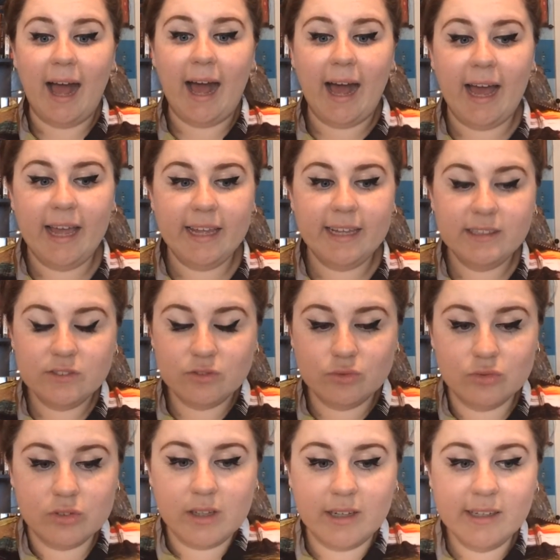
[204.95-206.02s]
I
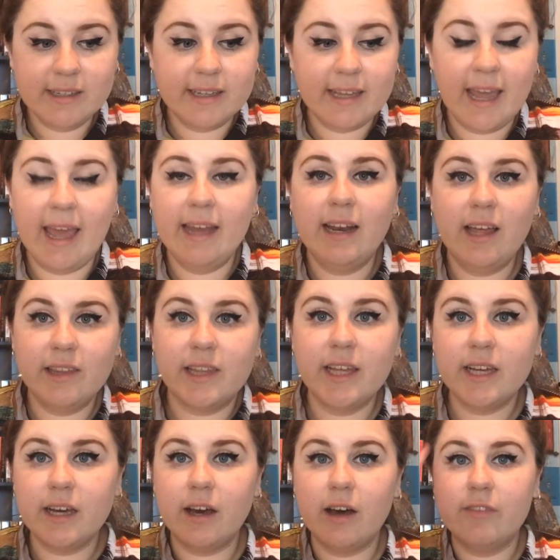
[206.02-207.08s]
cannot
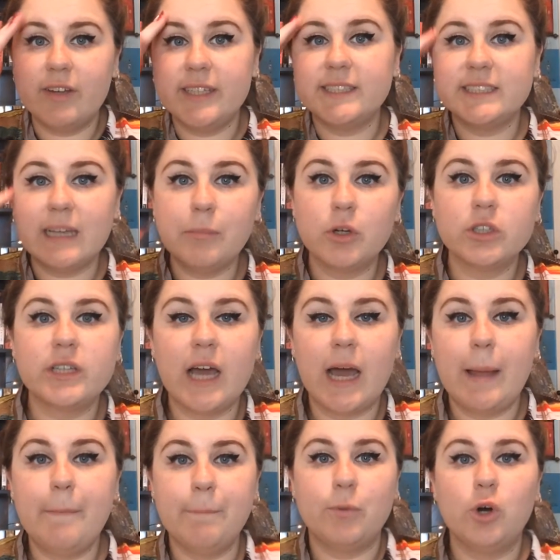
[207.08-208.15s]
think of a
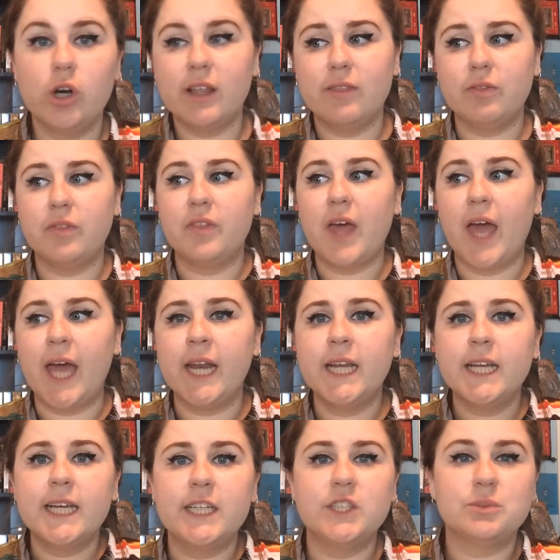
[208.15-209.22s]
summertime book that
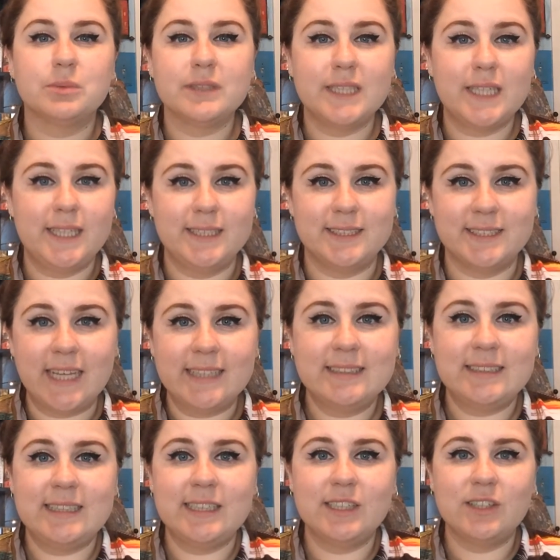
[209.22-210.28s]
is really
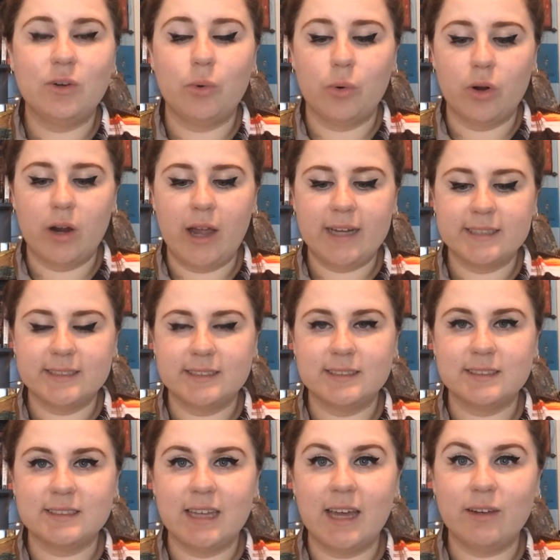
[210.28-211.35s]
zesty or
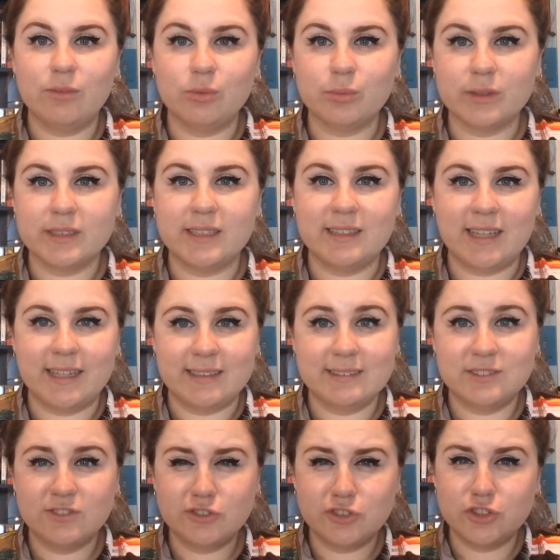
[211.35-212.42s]
has that really like
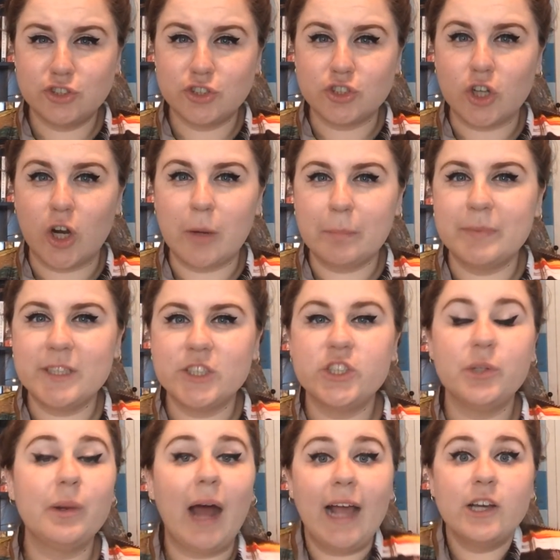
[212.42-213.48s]
sharpness to it.